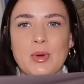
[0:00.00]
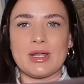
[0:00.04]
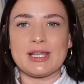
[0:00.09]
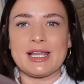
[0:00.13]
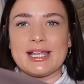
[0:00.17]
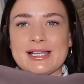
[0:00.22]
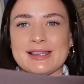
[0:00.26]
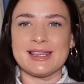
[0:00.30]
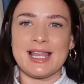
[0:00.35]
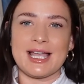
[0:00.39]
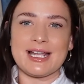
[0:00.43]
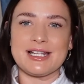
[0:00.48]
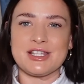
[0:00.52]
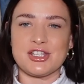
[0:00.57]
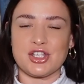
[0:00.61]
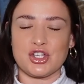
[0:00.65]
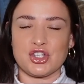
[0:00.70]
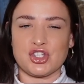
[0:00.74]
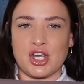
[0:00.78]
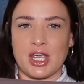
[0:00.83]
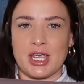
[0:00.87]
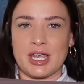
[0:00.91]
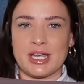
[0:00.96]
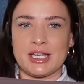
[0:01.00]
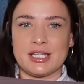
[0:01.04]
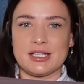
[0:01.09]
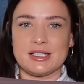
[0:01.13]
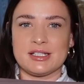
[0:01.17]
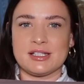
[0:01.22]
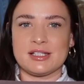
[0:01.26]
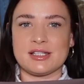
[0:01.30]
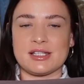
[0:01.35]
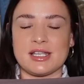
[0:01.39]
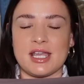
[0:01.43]
wear like lighter shades
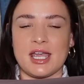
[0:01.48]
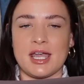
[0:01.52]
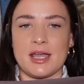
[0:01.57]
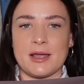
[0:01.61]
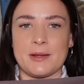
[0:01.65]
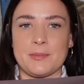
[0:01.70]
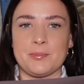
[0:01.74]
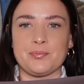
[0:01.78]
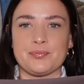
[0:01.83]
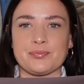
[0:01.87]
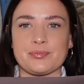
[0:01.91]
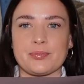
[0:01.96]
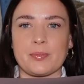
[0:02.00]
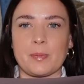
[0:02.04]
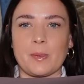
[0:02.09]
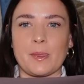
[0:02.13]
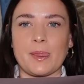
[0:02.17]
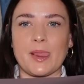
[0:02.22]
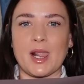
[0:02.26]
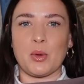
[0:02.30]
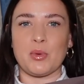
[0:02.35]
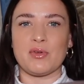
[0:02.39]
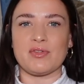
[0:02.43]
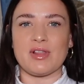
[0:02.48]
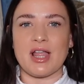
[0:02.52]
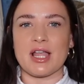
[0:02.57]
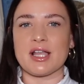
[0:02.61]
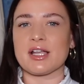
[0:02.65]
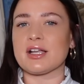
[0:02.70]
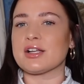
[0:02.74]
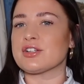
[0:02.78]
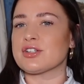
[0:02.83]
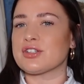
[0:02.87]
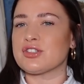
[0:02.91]
with
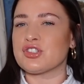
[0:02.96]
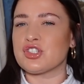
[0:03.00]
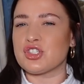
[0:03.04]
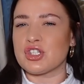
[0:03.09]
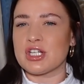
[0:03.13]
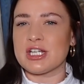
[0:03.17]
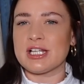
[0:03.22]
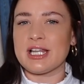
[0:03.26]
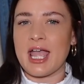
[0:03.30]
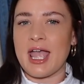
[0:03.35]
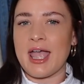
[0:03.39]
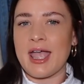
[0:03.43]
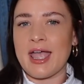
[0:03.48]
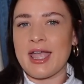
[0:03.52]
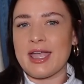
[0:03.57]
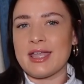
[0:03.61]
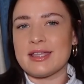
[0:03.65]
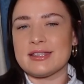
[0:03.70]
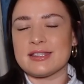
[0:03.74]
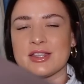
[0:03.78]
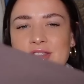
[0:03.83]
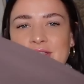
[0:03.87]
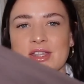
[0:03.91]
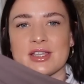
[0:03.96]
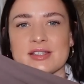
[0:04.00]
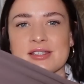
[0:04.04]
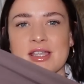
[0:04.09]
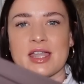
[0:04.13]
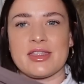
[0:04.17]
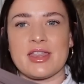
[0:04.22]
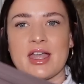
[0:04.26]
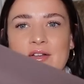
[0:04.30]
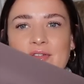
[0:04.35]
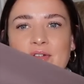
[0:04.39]
like gilets and things
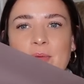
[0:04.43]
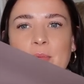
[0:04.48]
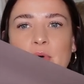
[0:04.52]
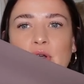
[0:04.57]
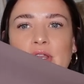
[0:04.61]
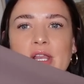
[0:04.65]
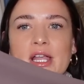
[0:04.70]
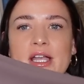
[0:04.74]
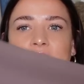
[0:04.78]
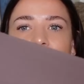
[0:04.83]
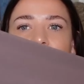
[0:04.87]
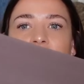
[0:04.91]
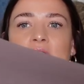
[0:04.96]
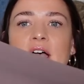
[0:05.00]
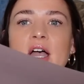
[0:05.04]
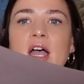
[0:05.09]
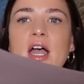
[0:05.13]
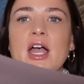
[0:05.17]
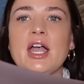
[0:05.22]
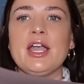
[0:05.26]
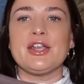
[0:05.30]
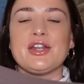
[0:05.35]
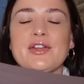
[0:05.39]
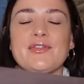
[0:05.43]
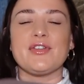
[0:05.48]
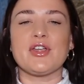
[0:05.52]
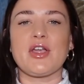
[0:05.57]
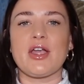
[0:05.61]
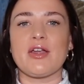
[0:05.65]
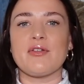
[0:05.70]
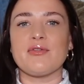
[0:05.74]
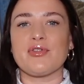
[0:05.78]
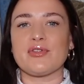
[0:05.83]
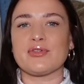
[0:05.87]
like that, for more like a, you know, if you're
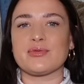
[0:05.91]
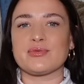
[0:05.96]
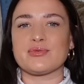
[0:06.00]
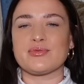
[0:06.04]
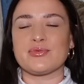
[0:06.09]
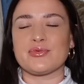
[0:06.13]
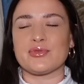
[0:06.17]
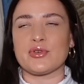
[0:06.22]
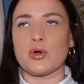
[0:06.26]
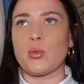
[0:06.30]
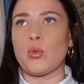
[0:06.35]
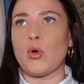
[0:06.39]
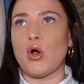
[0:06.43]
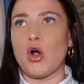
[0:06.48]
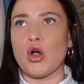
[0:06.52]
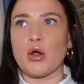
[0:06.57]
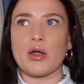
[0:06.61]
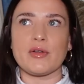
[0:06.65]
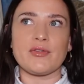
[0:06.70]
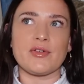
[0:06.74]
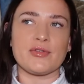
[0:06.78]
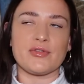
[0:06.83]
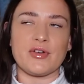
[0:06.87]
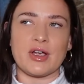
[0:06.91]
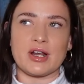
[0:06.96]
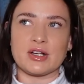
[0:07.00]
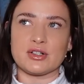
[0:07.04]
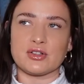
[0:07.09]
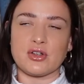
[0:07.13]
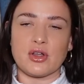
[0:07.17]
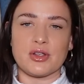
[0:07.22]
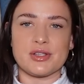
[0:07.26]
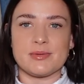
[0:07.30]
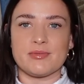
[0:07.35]
going for a walk with a
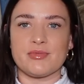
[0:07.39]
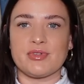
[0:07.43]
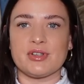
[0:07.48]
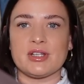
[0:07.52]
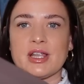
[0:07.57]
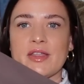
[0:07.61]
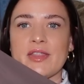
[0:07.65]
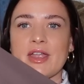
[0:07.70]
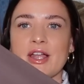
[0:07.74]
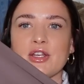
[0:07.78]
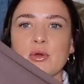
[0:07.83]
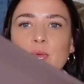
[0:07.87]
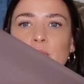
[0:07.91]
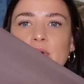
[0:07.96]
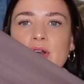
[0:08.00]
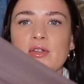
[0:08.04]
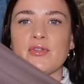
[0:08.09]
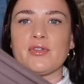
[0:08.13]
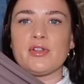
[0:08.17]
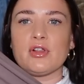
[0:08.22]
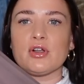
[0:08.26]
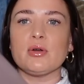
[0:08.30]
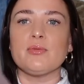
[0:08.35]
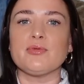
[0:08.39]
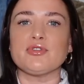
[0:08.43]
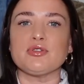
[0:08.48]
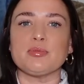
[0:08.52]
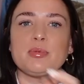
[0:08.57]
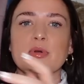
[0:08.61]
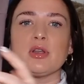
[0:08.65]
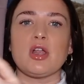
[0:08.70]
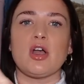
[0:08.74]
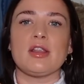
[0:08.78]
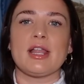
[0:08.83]
friend or something like that and you want to feel
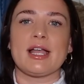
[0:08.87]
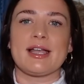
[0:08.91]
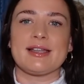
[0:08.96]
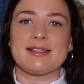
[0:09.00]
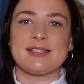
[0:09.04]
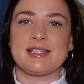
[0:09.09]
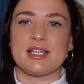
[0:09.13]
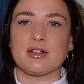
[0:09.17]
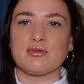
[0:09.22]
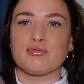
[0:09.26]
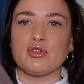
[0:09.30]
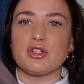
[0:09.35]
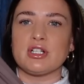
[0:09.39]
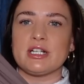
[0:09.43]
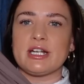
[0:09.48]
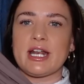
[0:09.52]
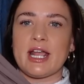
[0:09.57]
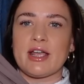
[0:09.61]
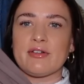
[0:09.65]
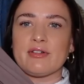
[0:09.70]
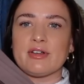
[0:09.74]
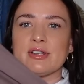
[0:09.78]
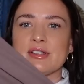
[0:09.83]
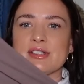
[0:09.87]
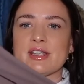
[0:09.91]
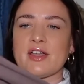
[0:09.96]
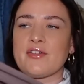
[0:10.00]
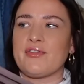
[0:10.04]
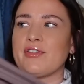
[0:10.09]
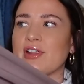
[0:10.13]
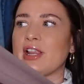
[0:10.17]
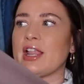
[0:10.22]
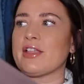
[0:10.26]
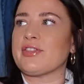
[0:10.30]
comfortable, or like I said, running errands, I
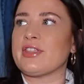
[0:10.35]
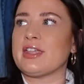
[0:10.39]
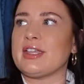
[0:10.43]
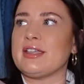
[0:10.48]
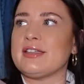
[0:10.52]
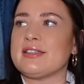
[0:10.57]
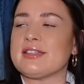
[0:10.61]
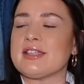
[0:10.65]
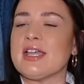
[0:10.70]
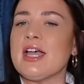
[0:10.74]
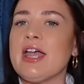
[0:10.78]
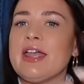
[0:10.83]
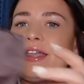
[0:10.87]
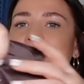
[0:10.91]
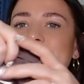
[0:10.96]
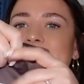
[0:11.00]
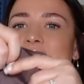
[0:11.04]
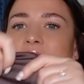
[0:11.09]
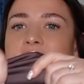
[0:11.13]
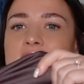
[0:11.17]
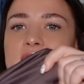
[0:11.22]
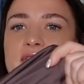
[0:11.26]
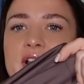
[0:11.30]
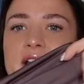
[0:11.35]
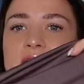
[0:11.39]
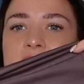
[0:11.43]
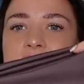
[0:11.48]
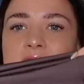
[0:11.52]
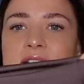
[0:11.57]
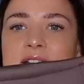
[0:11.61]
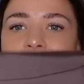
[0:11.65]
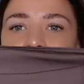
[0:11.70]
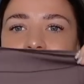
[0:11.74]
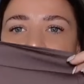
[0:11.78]
feel like these style of
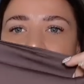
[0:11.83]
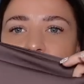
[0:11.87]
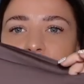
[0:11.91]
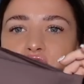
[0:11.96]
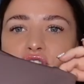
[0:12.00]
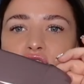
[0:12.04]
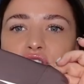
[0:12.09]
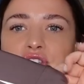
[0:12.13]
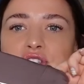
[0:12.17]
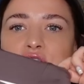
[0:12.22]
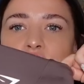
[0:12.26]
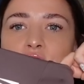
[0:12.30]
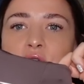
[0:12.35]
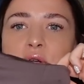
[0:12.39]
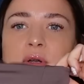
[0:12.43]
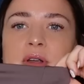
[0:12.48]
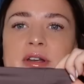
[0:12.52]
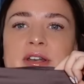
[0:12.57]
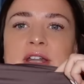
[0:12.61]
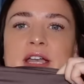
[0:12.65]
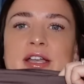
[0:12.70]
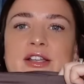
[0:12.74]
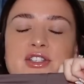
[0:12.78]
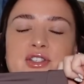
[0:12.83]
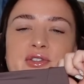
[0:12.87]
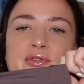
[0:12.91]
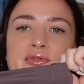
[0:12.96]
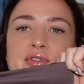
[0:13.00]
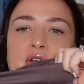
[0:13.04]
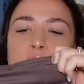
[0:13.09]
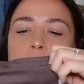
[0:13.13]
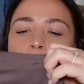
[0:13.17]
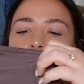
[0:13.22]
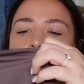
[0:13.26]
leggings are just so nice to
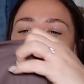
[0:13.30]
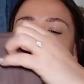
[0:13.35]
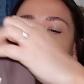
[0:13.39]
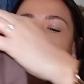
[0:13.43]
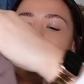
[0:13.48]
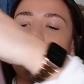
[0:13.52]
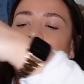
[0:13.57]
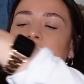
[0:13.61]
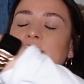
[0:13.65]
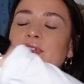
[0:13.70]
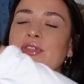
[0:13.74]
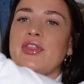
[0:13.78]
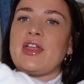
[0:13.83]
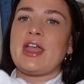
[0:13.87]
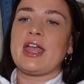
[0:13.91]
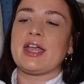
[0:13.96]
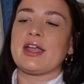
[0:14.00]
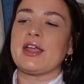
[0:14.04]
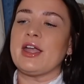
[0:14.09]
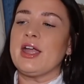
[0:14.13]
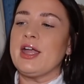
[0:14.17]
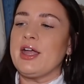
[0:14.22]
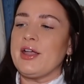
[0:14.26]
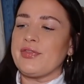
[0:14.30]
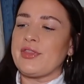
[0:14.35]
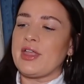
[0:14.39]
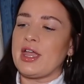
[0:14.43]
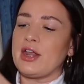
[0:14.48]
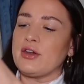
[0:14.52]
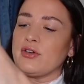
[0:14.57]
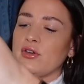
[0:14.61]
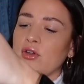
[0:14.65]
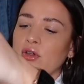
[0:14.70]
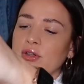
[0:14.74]
throw on. They're thick,
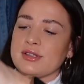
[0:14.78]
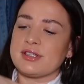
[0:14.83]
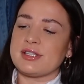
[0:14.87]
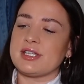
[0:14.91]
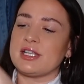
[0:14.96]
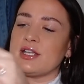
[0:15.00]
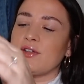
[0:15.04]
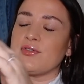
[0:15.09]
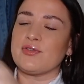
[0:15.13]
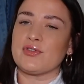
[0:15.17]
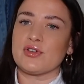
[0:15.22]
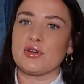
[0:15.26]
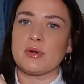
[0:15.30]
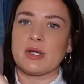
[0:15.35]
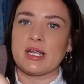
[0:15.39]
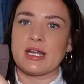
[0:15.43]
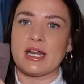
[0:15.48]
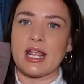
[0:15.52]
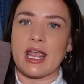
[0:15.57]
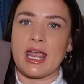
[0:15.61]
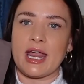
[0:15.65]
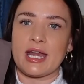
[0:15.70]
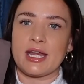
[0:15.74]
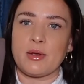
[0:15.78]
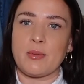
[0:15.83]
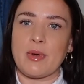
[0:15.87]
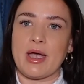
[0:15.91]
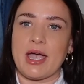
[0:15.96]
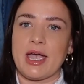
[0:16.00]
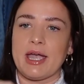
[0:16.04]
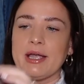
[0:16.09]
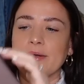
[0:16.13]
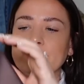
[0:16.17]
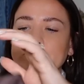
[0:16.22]
they're not see-through in any
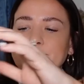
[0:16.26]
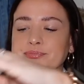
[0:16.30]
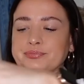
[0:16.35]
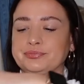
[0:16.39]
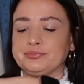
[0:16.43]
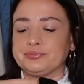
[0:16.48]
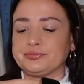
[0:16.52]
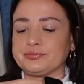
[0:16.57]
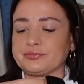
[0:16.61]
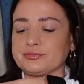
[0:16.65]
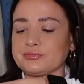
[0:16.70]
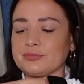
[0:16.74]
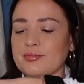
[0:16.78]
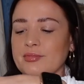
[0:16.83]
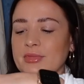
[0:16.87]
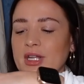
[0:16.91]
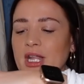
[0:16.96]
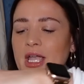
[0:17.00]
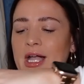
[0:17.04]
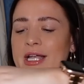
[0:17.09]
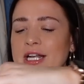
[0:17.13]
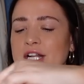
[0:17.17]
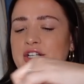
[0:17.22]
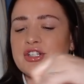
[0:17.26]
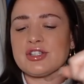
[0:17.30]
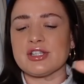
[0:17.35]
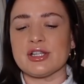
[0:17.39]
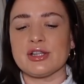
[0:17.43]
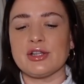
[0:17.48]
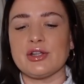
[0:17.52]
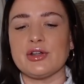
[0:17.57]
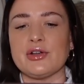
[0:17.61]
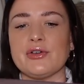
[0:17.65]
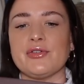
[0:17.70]
way, and I just
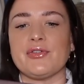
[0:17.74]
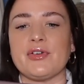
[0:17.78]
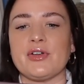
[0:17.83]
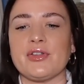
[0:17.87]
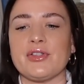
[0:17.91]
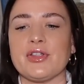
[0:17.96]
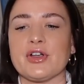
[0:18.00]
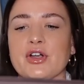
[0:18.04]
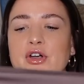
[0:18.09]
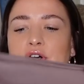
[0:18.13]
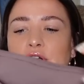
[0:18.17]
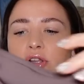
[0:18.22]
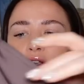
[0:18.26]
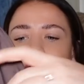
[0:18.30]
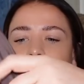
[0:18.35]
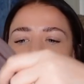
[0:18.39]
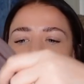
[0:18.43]
love the color